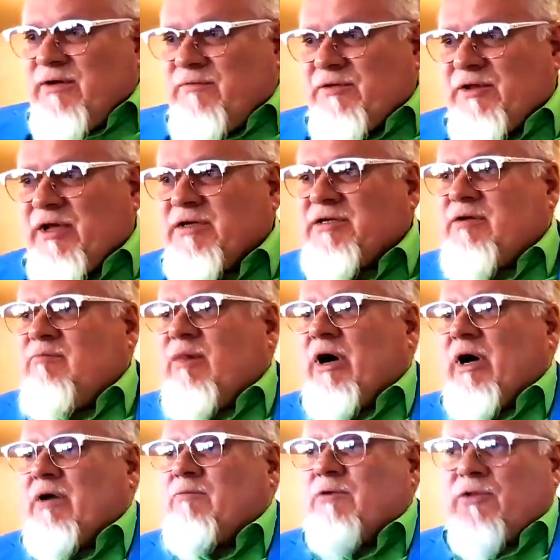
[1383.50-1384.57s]
different things in
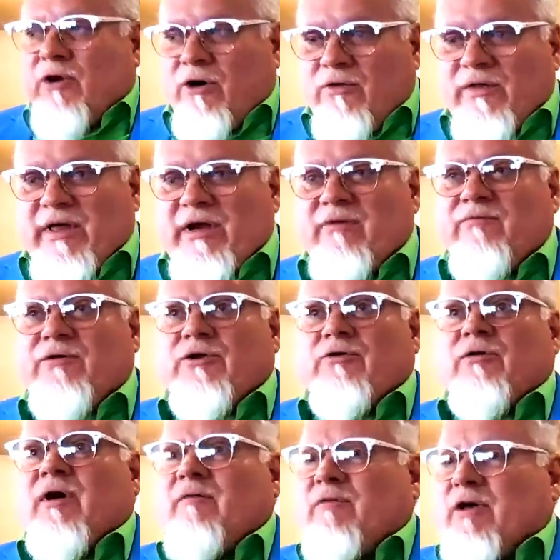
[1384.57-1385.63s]
mind, with all that in
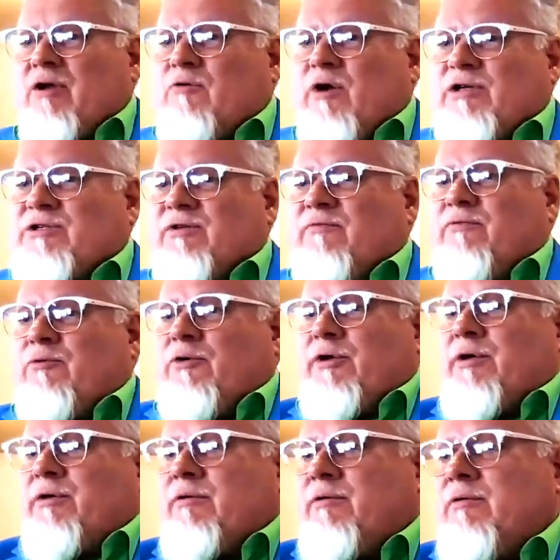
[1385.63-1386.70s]
view, I've got a question for you.